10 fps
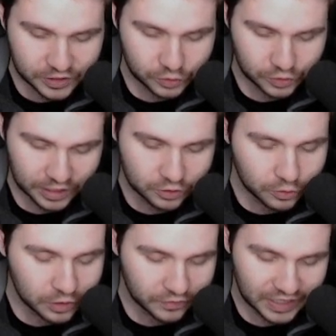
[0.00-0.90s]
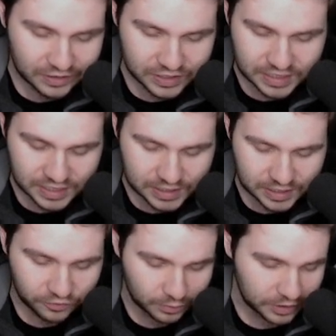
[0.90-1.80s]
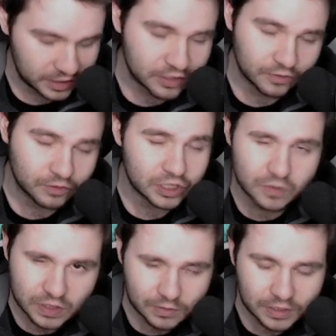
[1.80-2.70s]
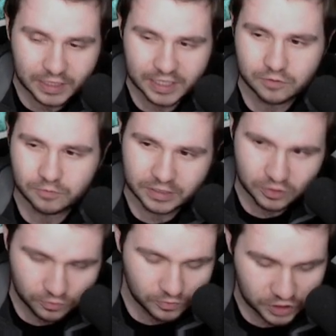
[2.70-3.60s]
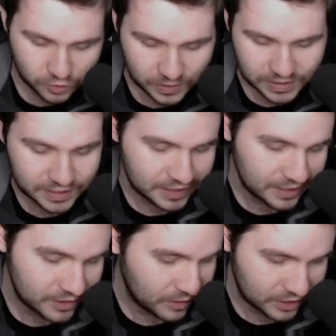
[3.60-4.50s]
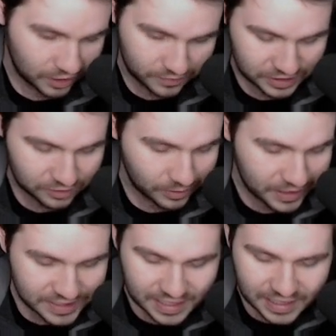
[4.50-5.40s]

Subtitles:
So you get a total of 1,000 CC from this, so which is really nice. We do enjoy CC, so that's obviously great.